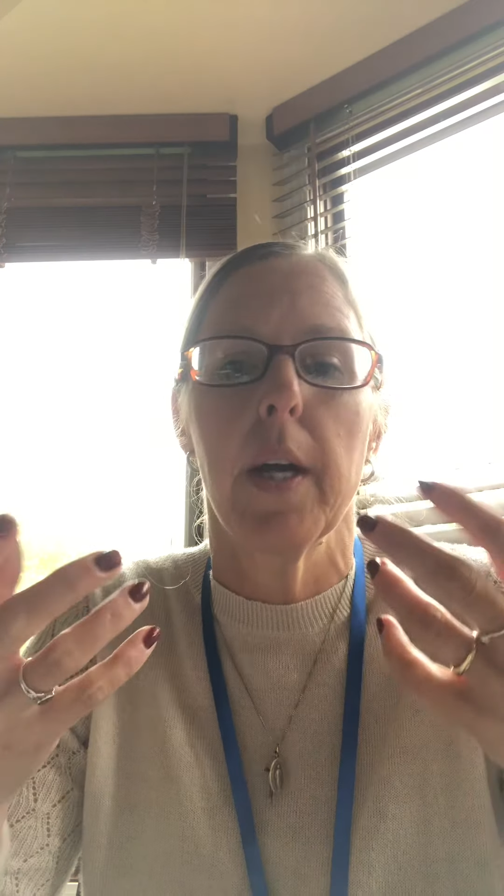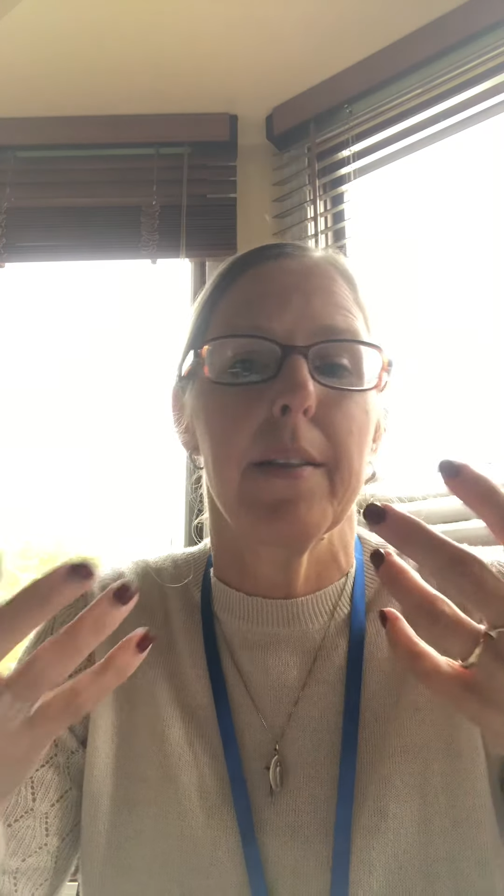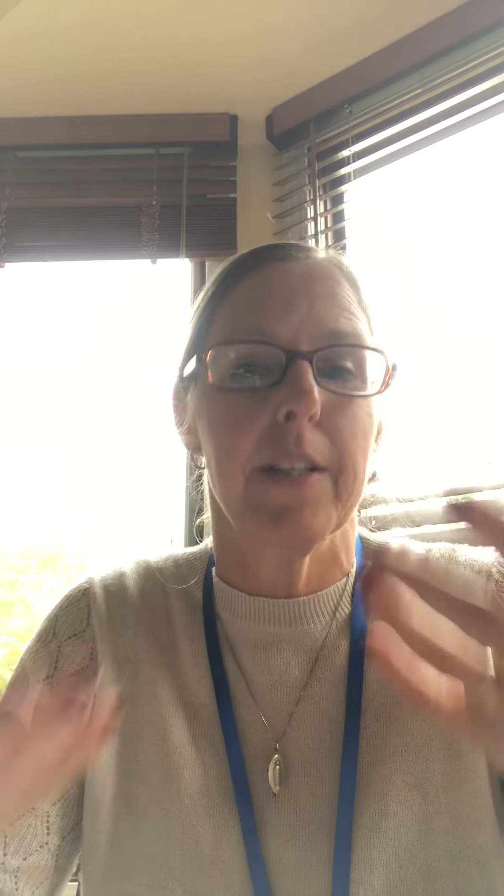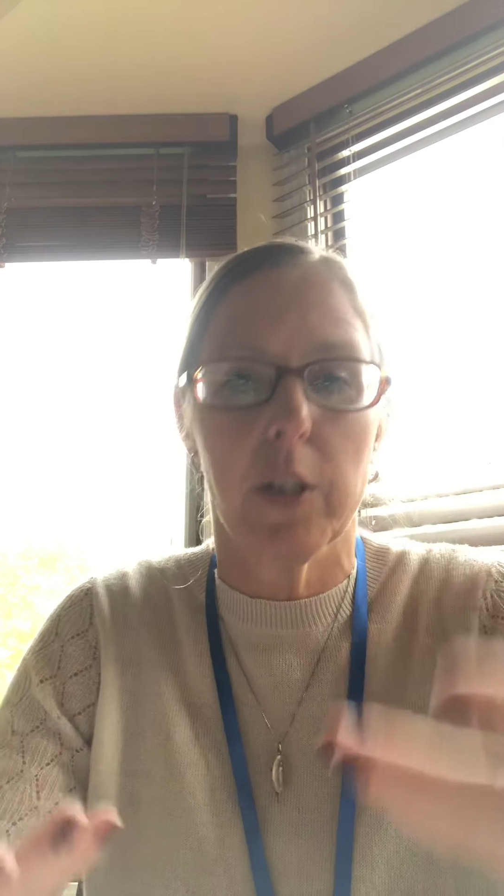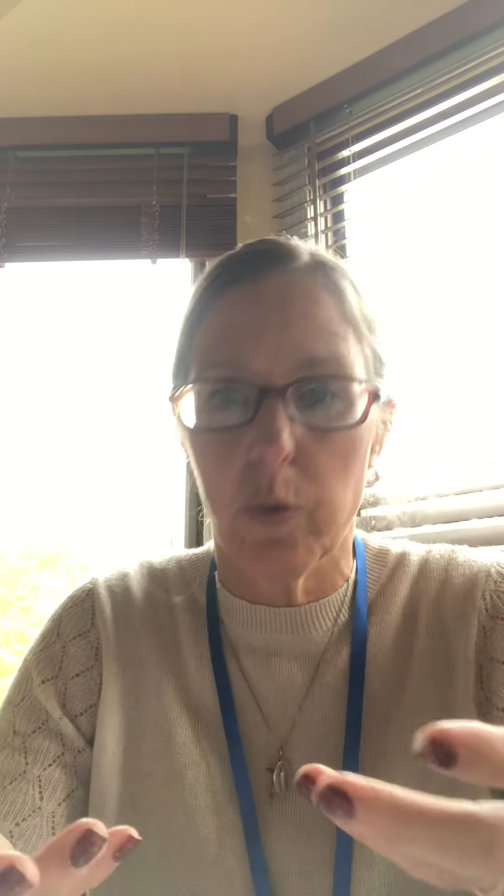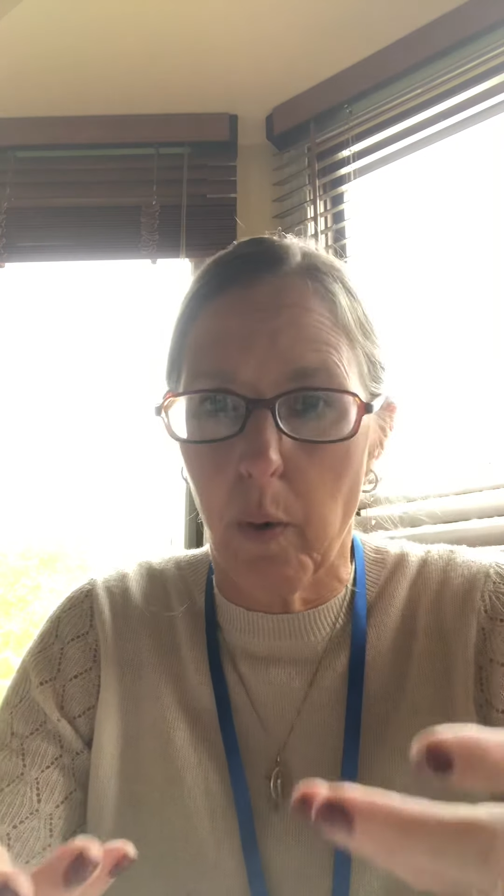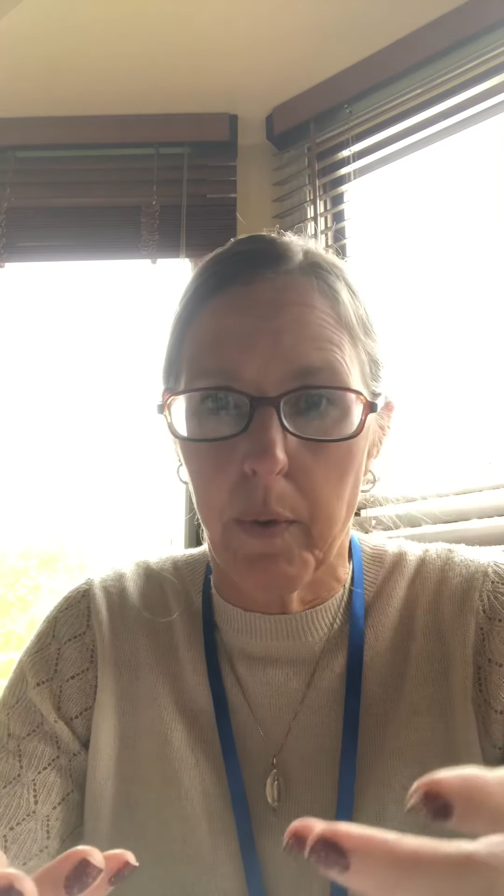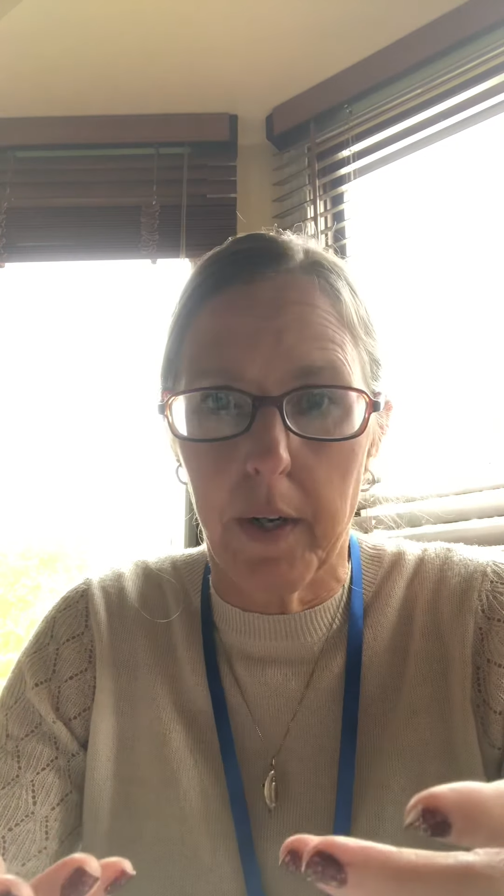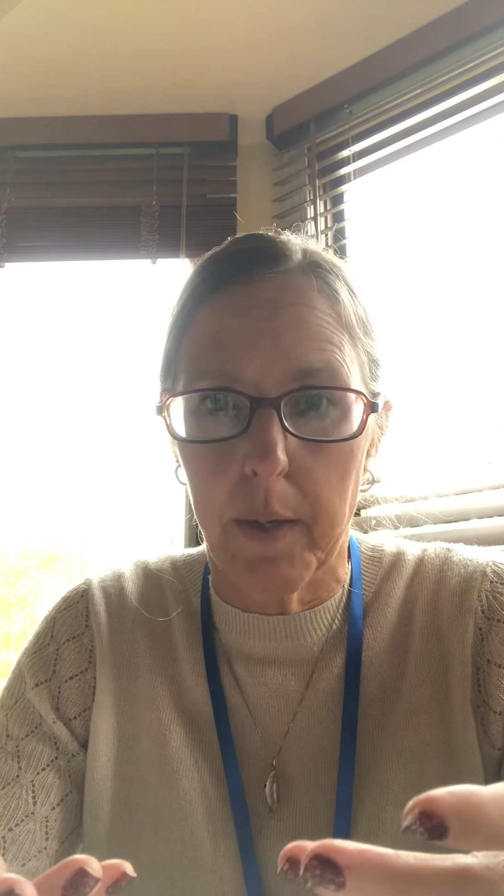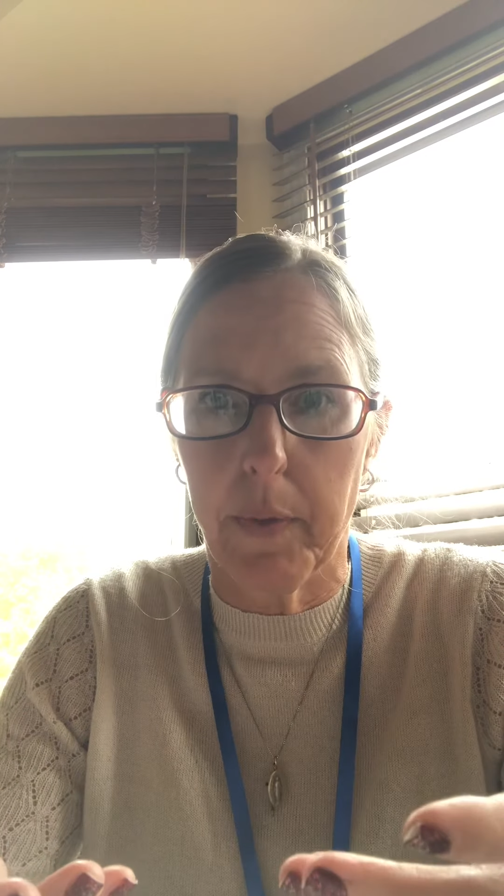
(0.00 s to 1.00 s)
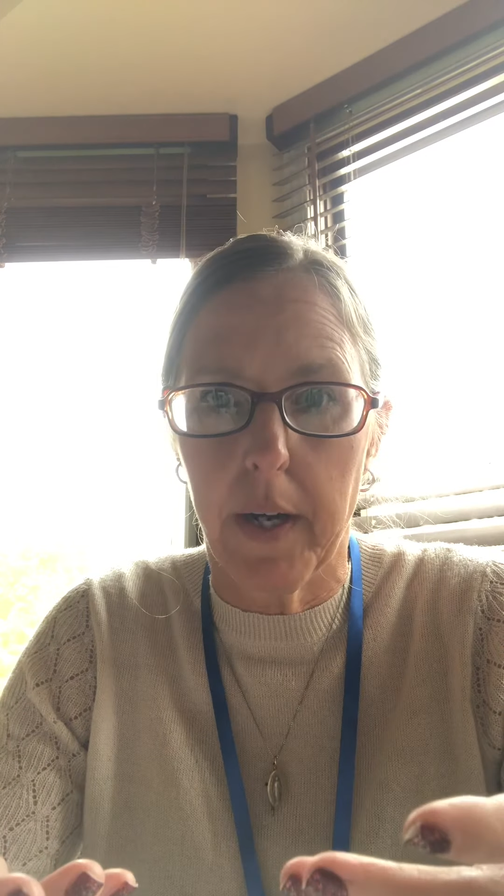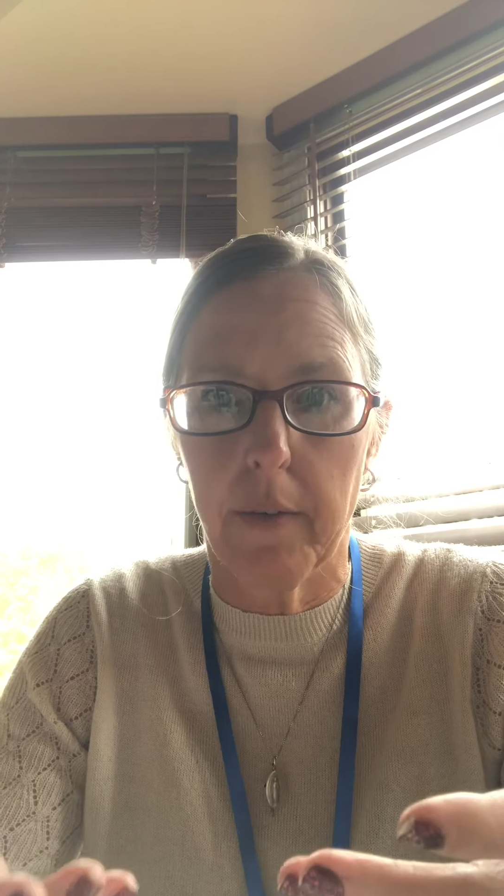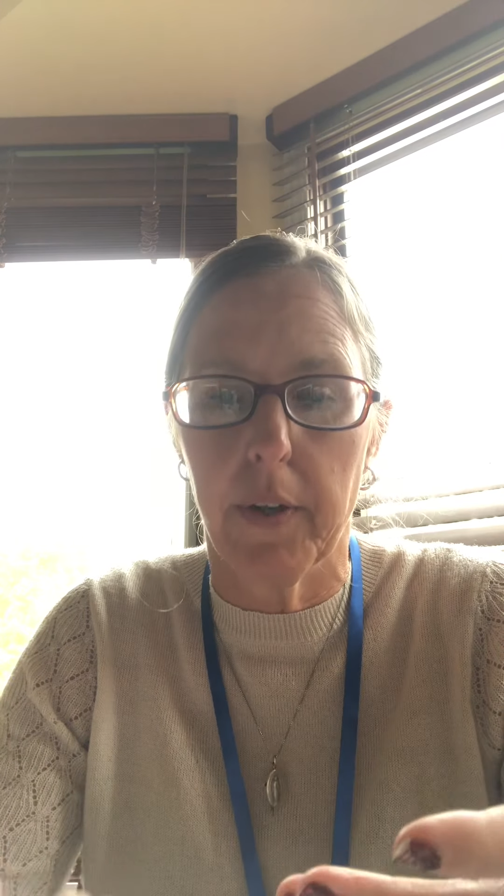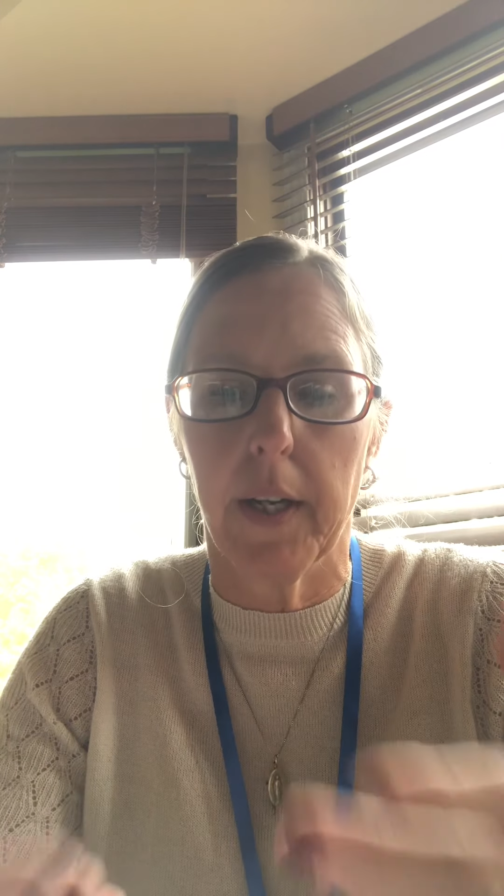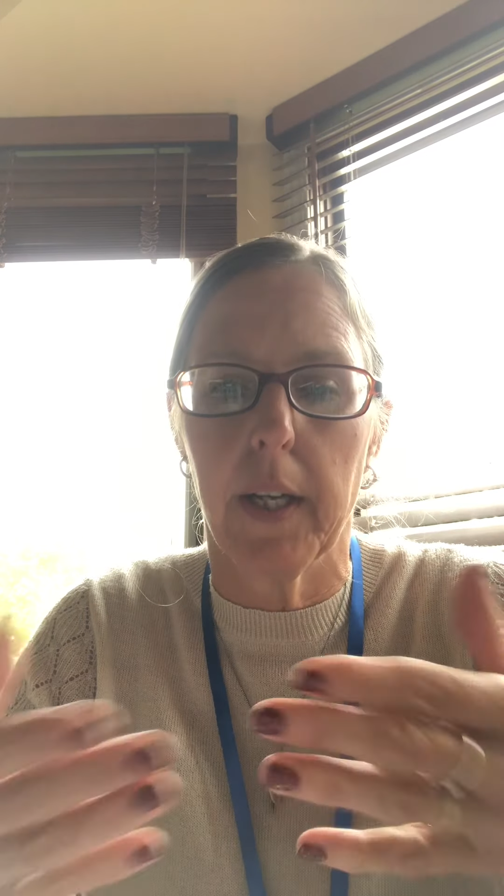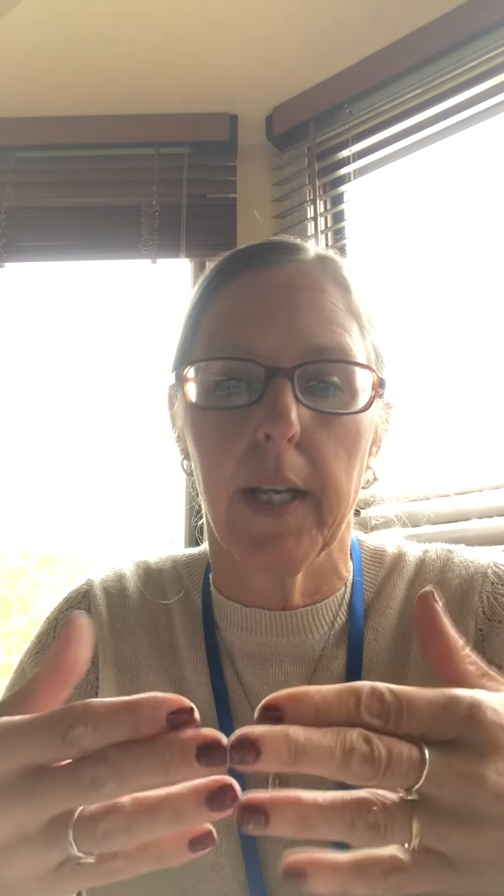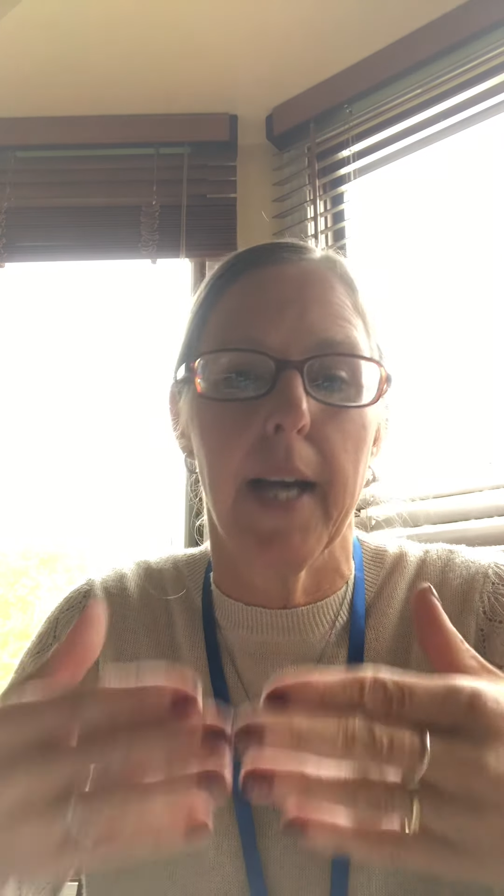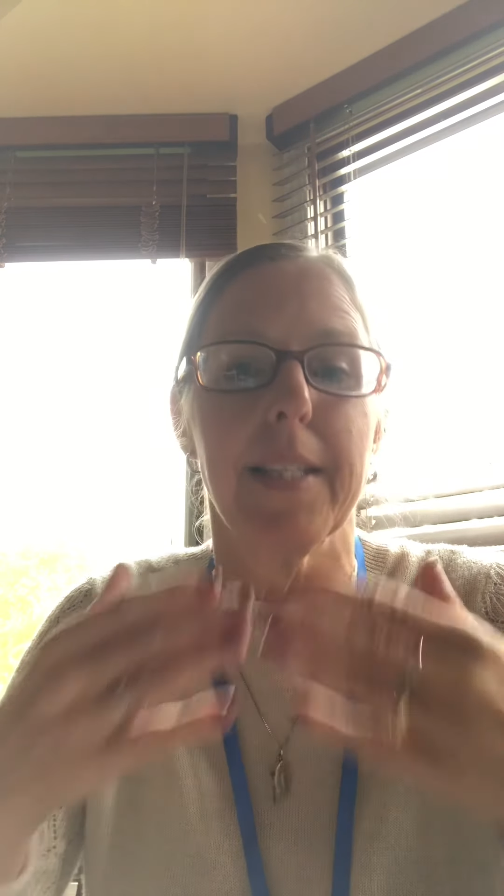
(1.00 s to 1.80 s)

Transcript: This is what we're going to be covering in class,